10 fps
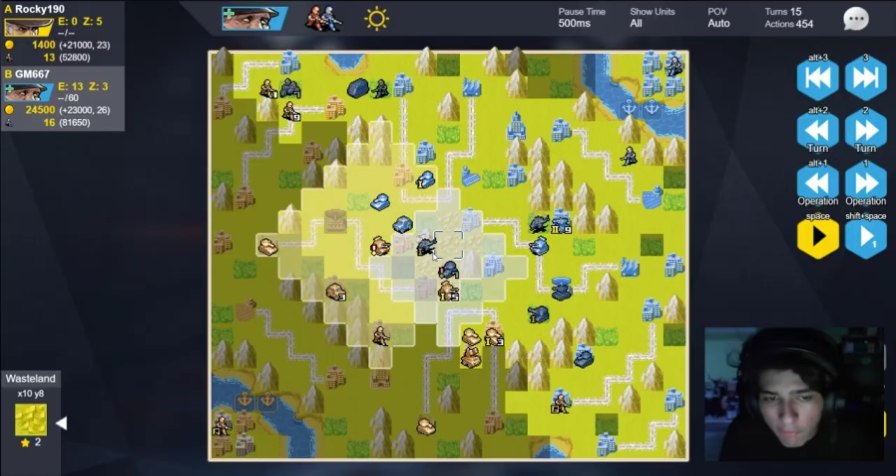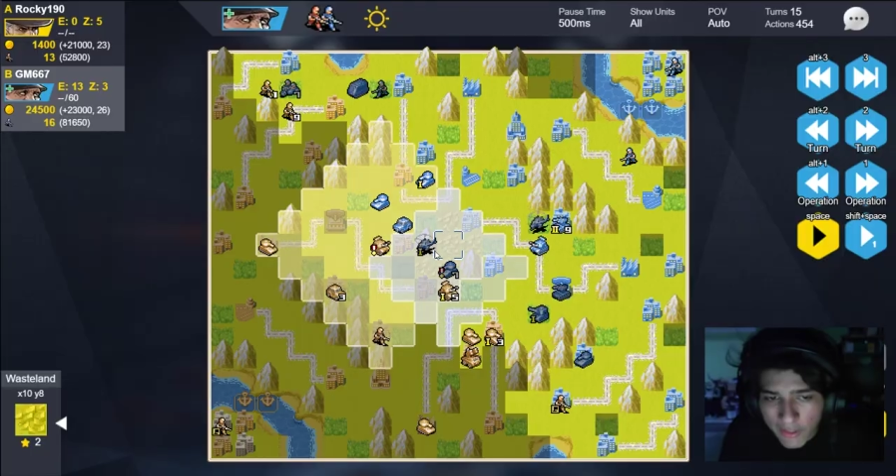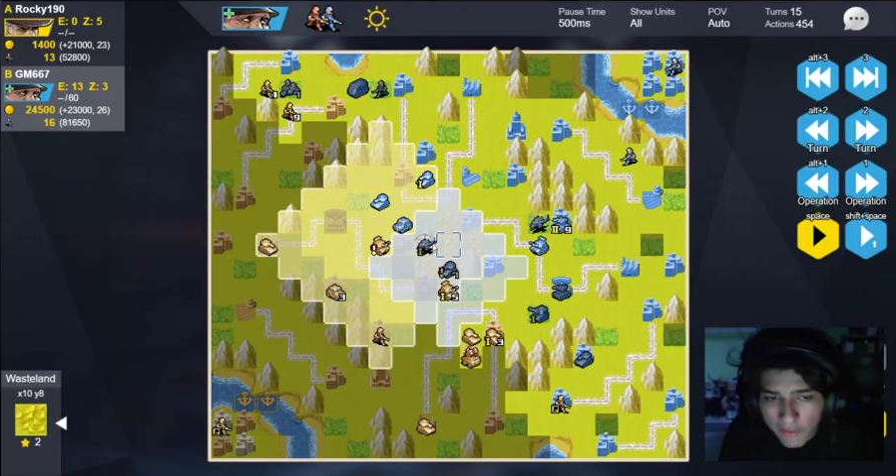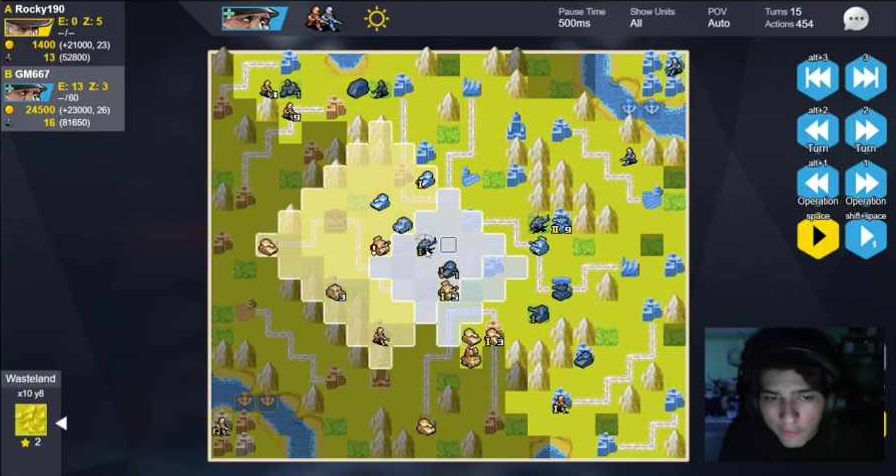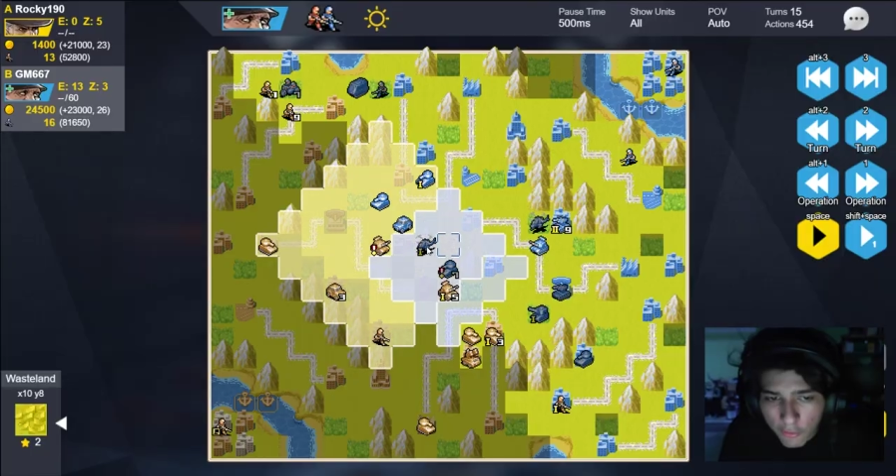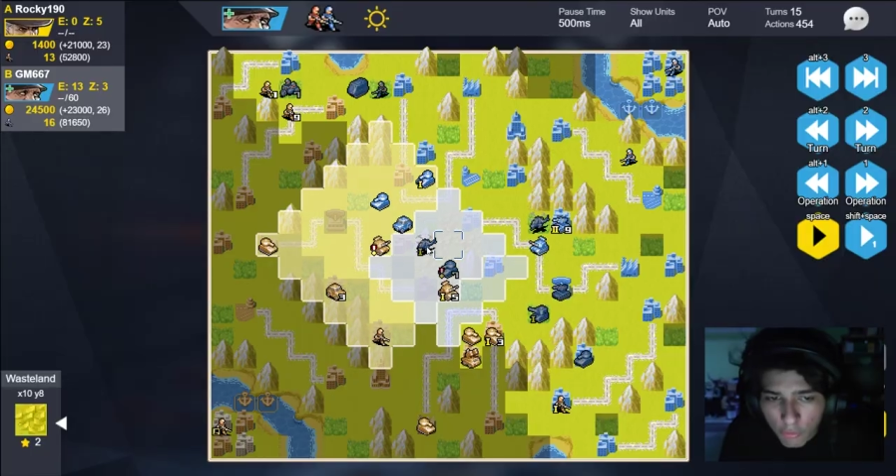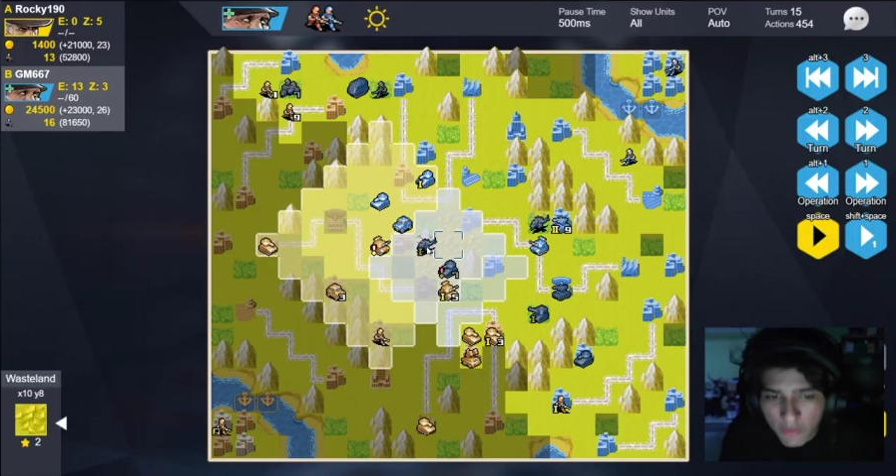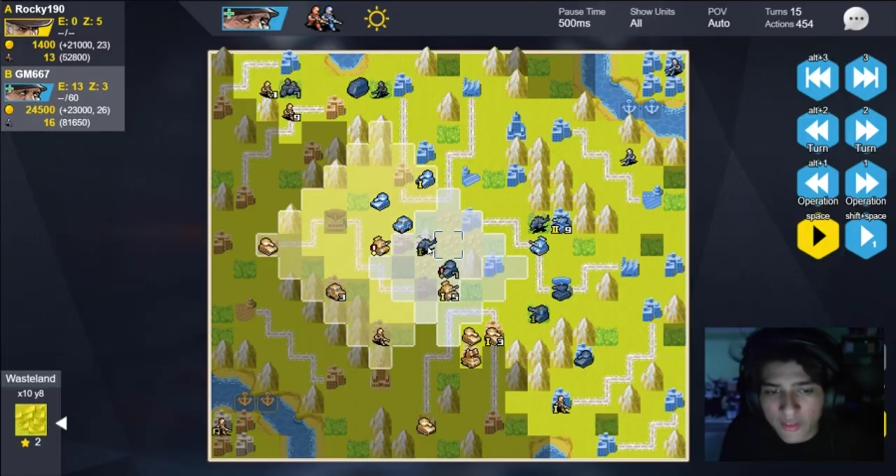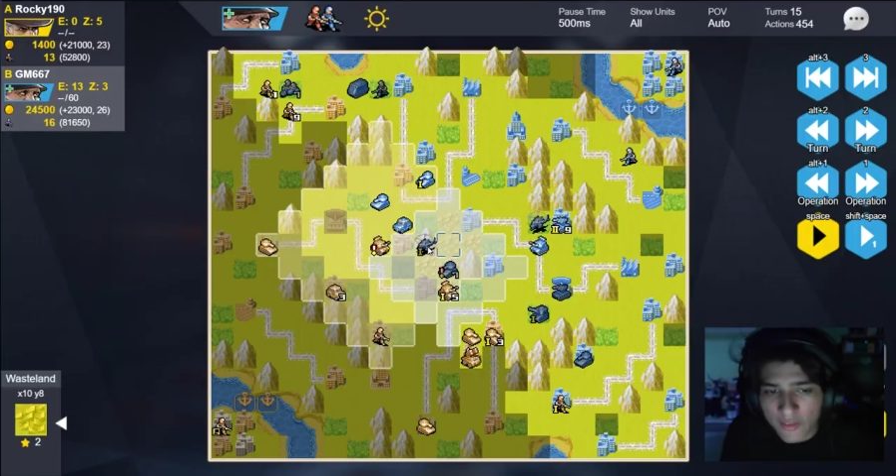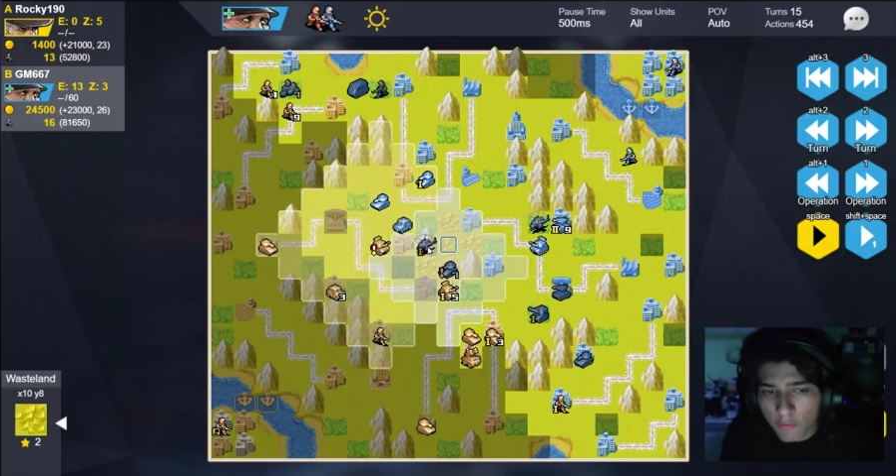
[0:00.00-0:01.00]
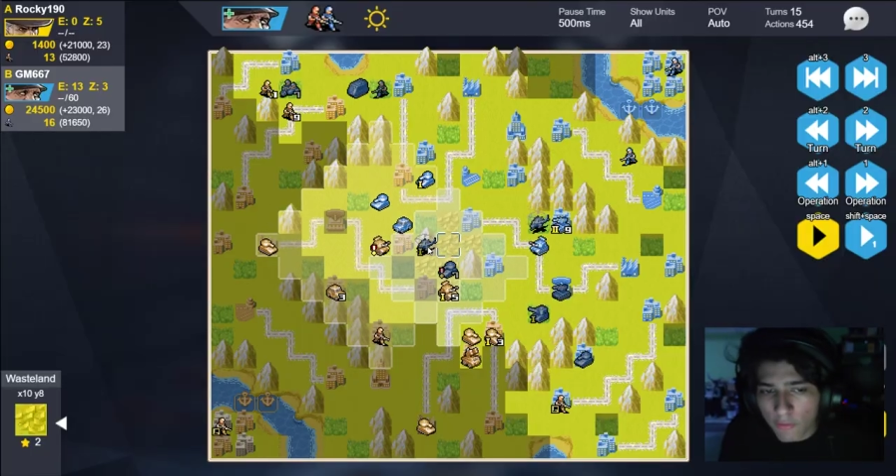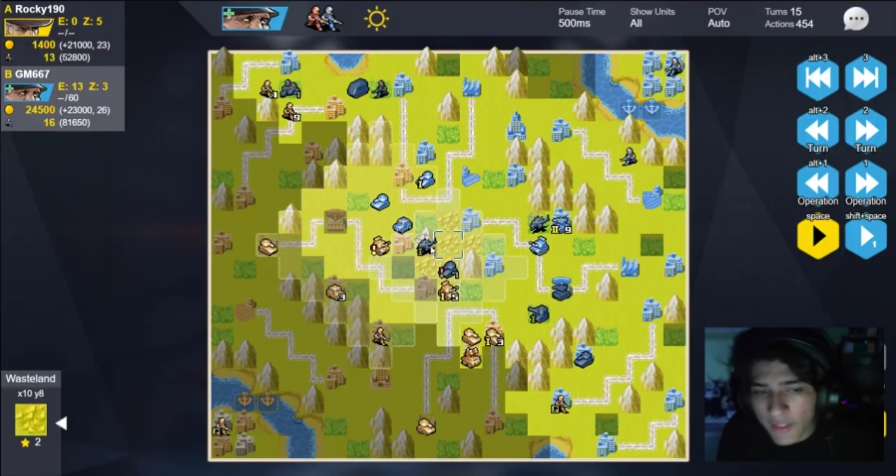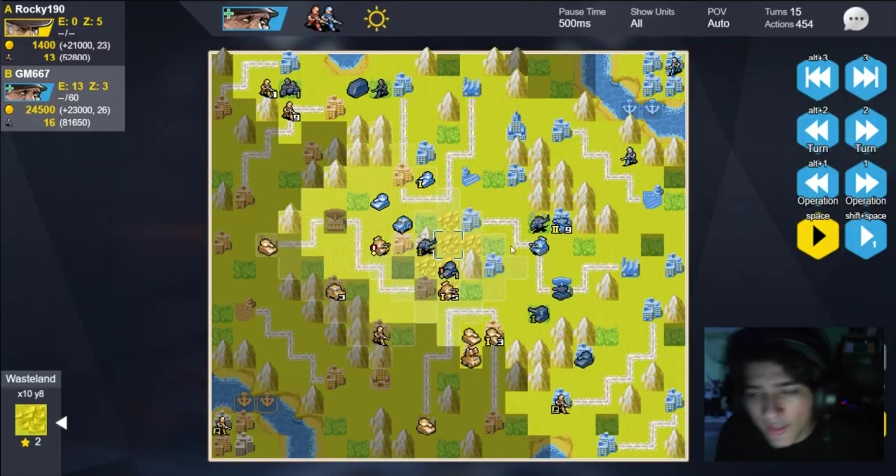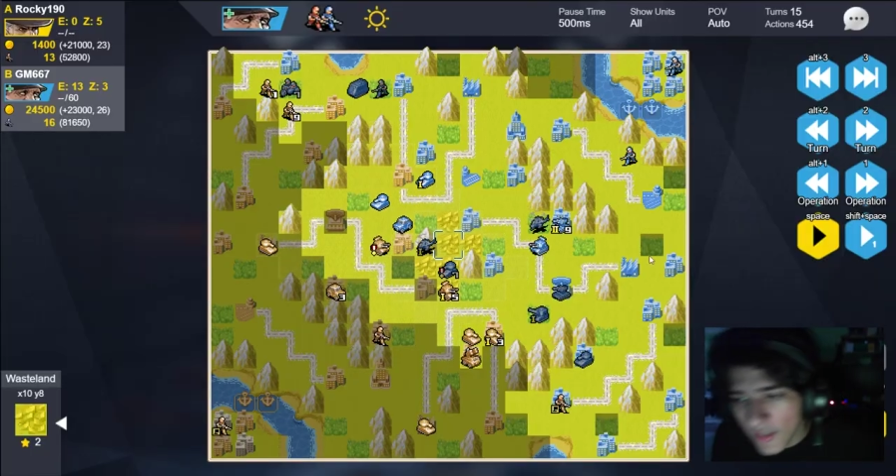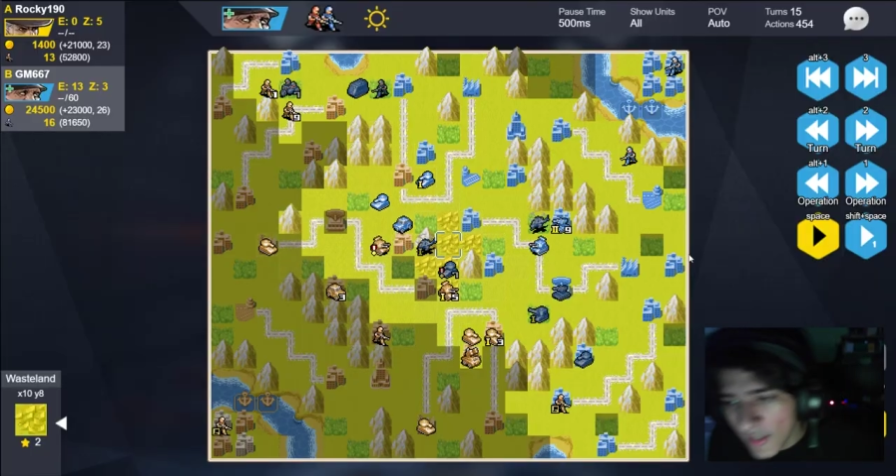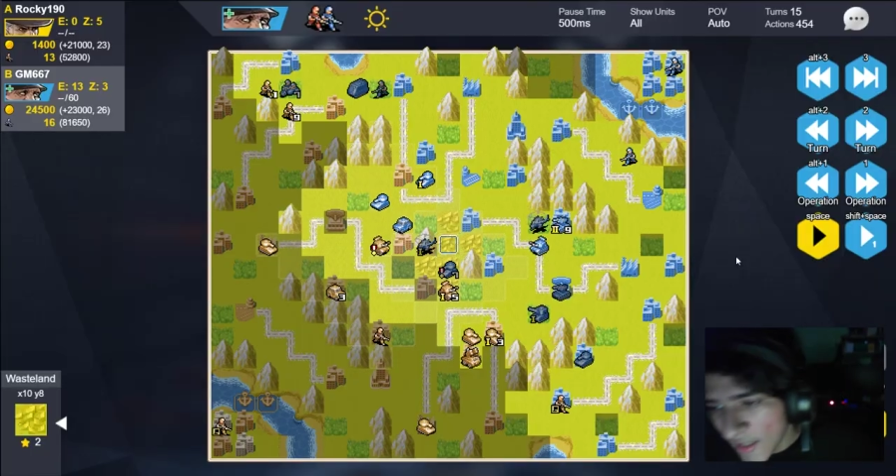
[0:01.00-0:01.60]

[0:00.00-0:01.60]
really sweet strike.